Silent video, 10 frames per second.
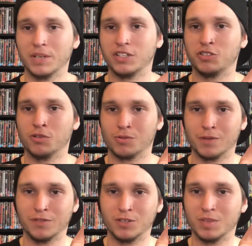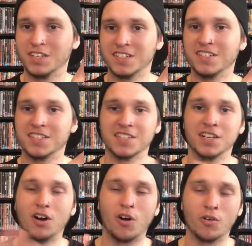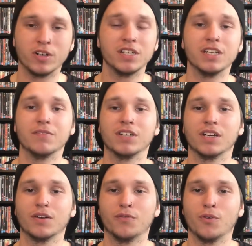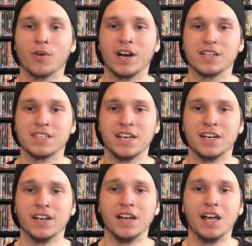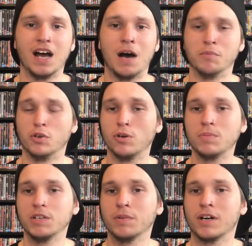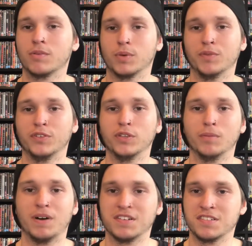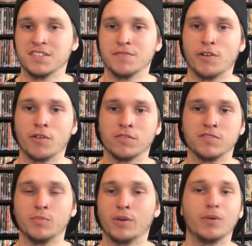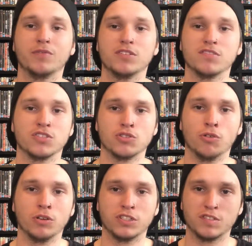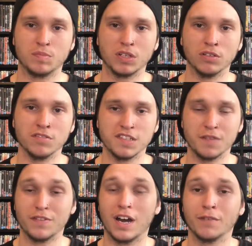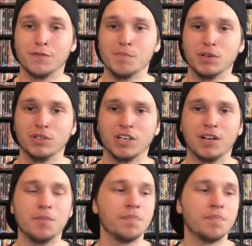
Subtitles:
a shorter review because, as I said, already giving it a 4 out of 10. Normally when I review the Masters of Horrors, my reviews are short just because, if you're unfamiliar,